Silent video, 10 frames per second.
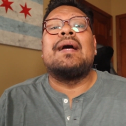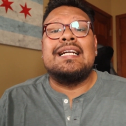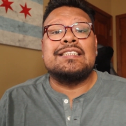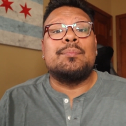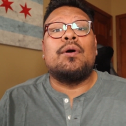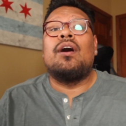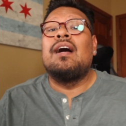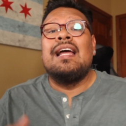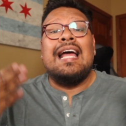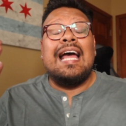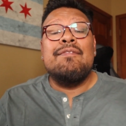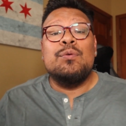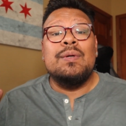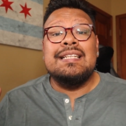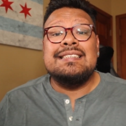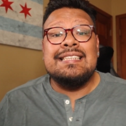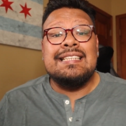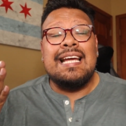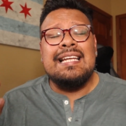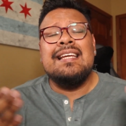Basketball. Haven't really
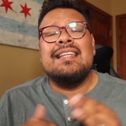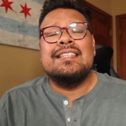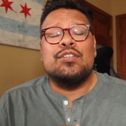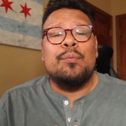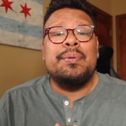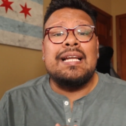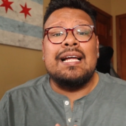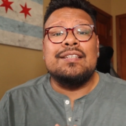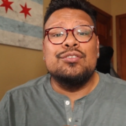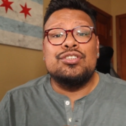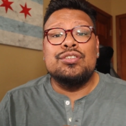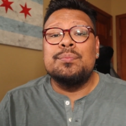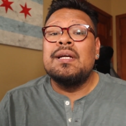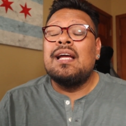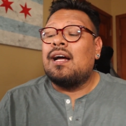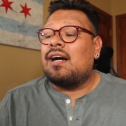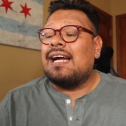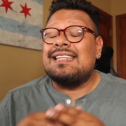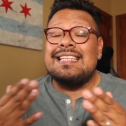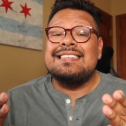seen any of this open on YouTube. Uh,
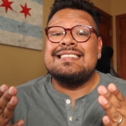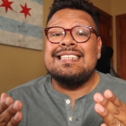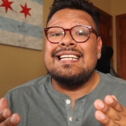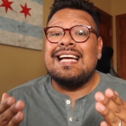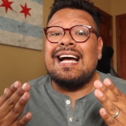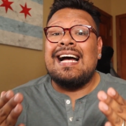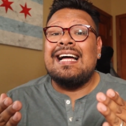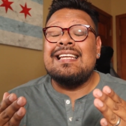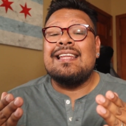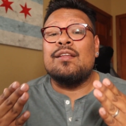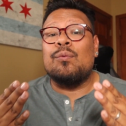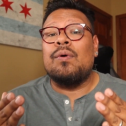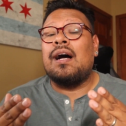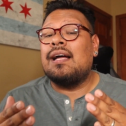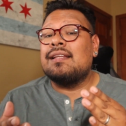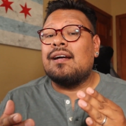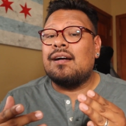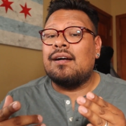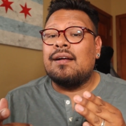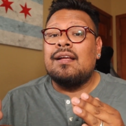I did see it on the on
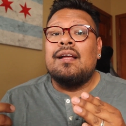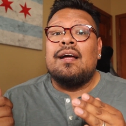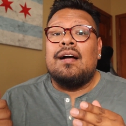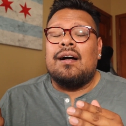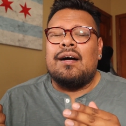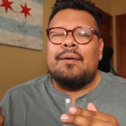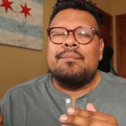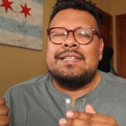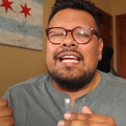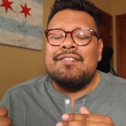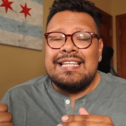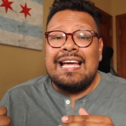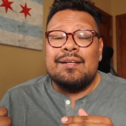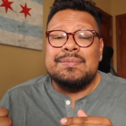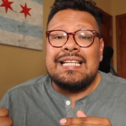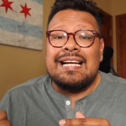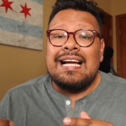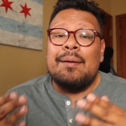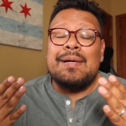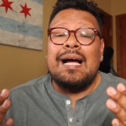uh, um, David Adams
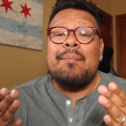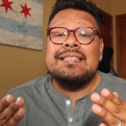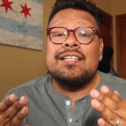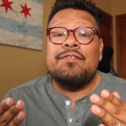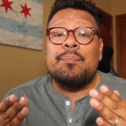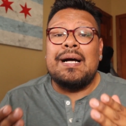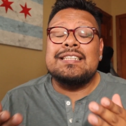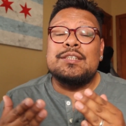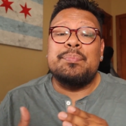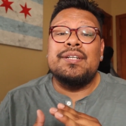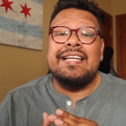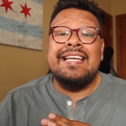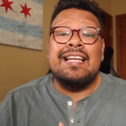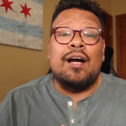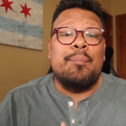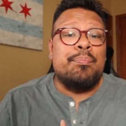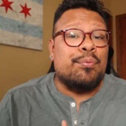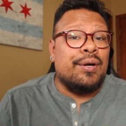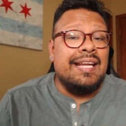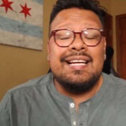dot com. Got myself a box to put in a
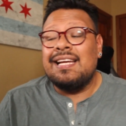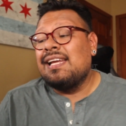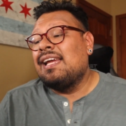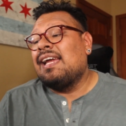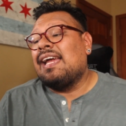break,